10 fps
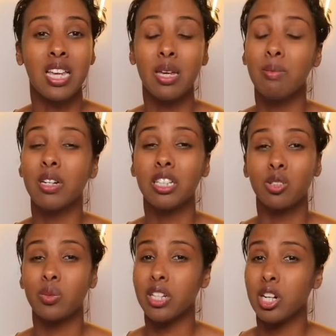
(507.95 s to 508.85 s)
Imma
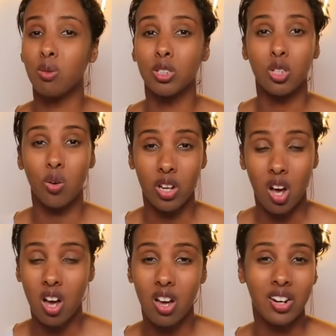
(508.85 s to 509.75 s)
doesn't really know what's going
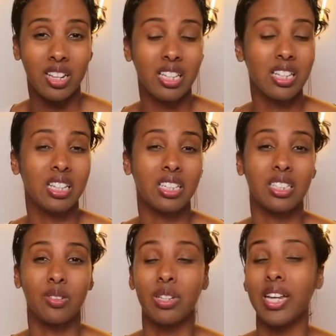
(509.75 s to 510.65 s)
on, and Lila
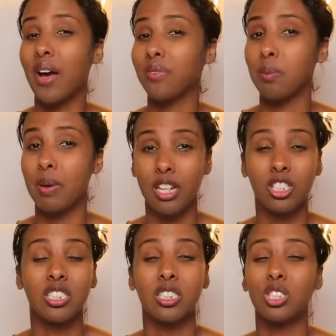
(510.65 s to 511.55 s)
doesn't really have the
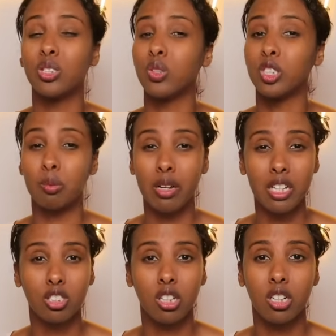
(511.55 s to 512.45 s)
patience to explain
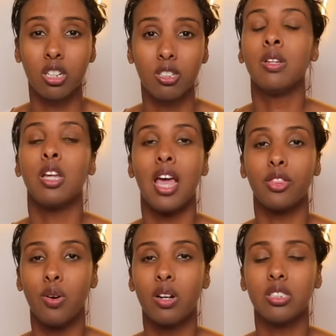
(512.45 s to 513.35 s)
it to her.
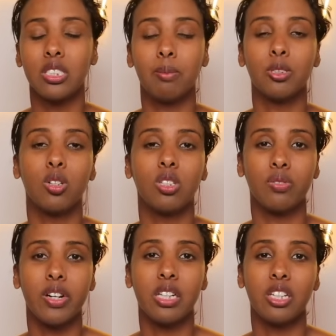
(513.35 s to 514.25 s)
And throughout this episode, it's
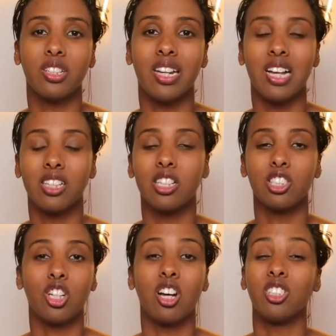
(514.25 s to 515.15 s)
very clear that
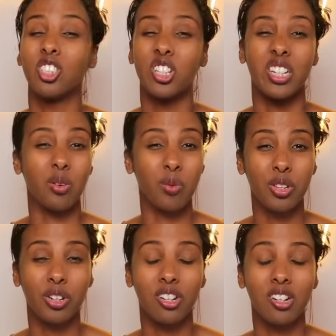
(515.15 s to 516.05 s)
Elena's daughters are done
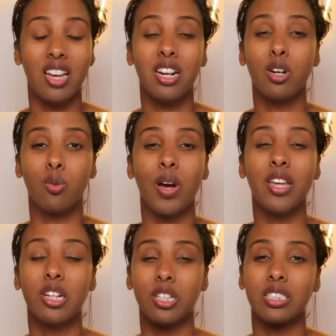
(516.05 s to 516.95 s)
with her, and in a
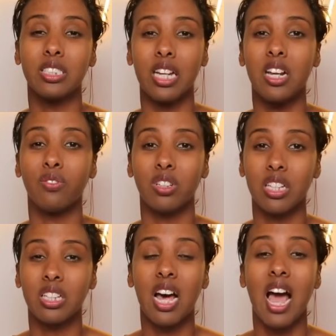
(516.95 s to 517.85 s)
way, their disdain for
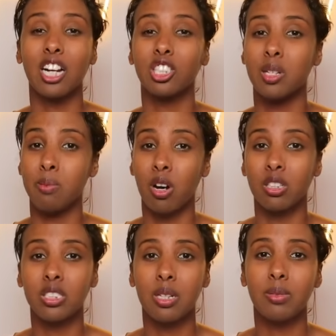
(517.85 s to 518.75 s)
Lila actually
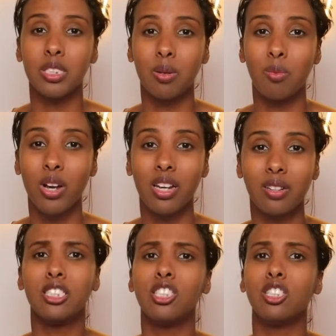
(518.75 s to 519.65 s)
bonds them in some way.
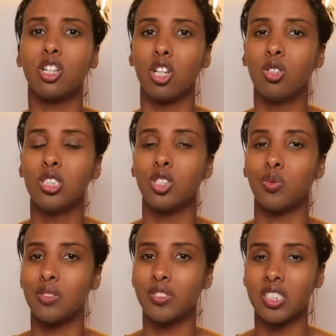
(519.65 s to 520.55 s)
this is the closest
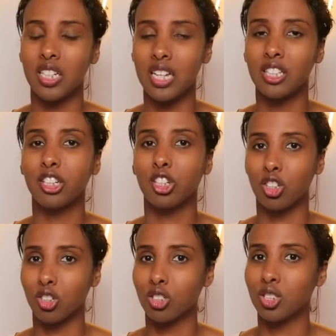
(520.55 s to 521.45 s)
we've seen the
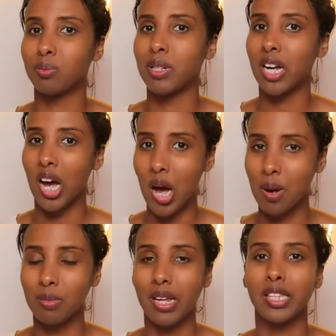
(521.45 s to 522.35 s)
girls
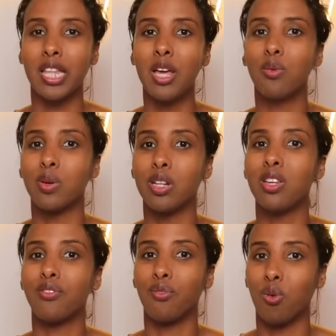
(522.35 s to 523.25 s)
become. Like, they
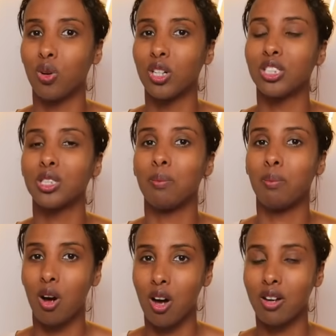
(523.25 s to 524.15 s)
really forge a
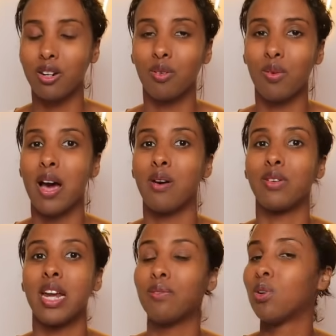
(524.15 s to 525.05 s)
bond
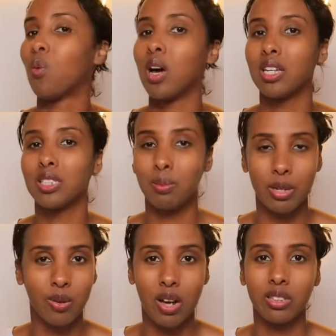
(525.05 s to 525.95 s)
around never wanting to
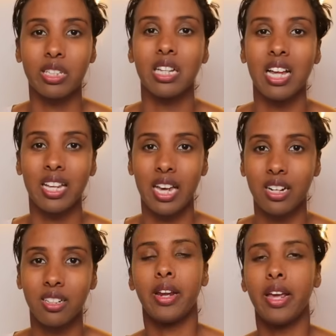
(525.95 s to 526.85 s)
be around Lila
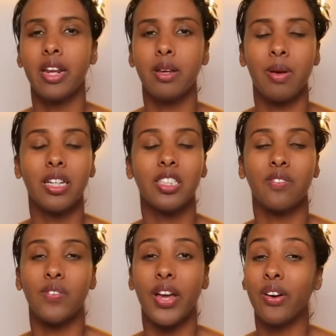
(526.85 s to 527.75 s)
again. Dede makes a
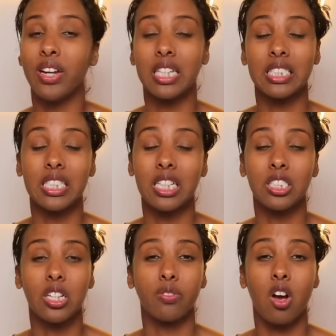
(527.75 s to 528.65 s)
very
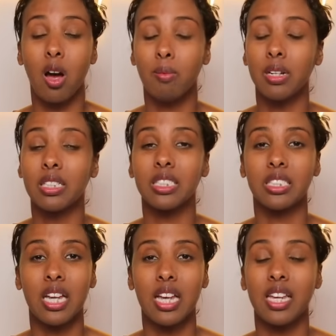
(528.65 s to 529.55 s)
insensitive comment
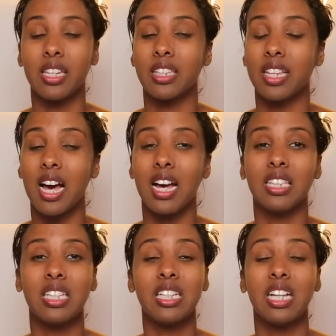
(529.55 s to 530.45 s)
saying
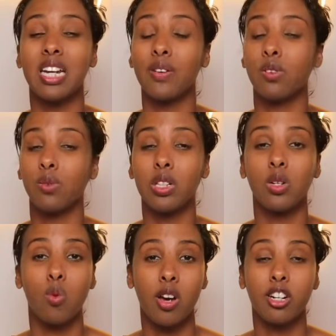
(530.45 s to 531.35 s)
that Lila never
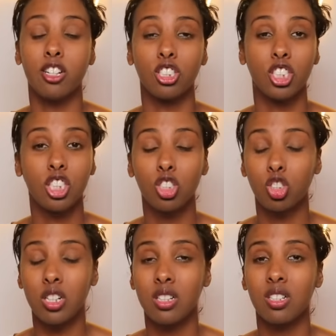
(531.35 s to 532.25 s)
really wanted her
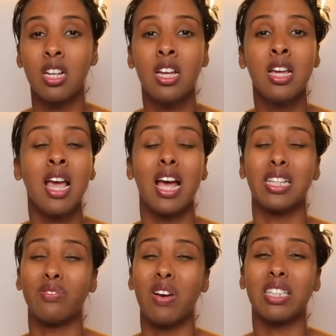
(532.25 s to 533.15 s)
children,
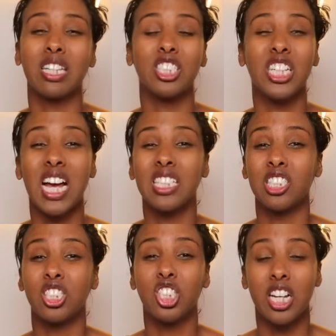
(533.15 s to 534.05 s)
and the fact that she
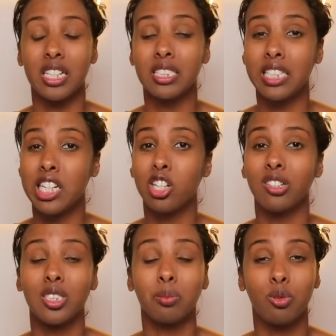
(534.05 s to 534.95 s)
hasn't shed a tear
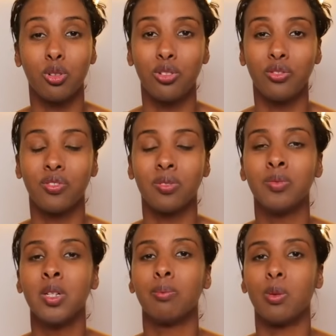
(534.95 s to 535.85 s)
is proof
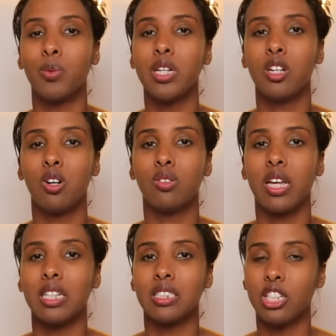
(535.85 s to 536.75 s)
but we know
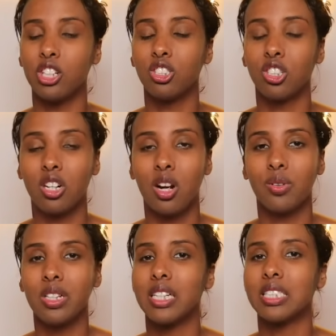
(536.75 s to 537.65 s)
that tears are not
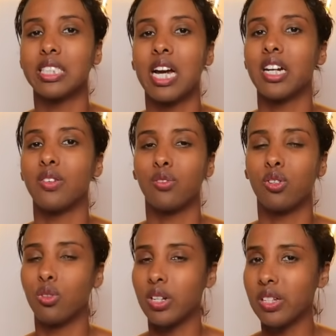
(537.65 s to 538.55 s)
really a sign of
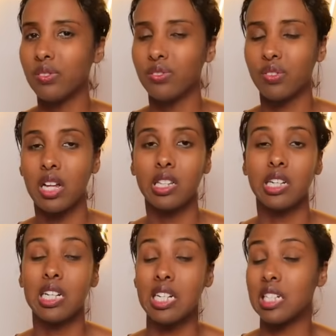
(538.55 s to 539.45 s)
grief.
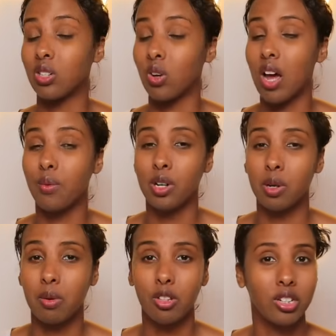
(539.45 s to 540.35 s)
Elena didn't cry when
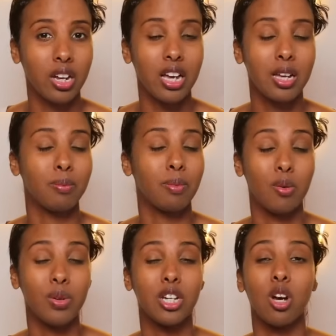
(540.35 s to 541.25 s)
her mother died,
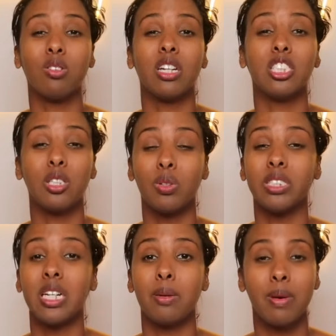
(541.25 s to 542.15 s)
but we know that she
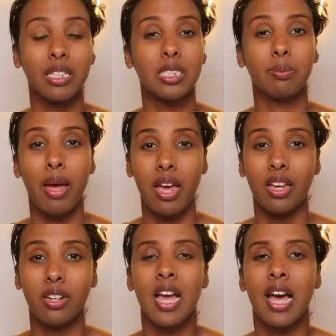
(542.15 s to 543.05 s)
was in immense
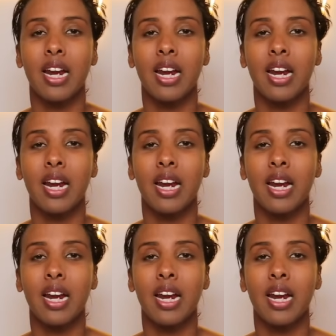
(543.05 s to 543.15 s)
pain.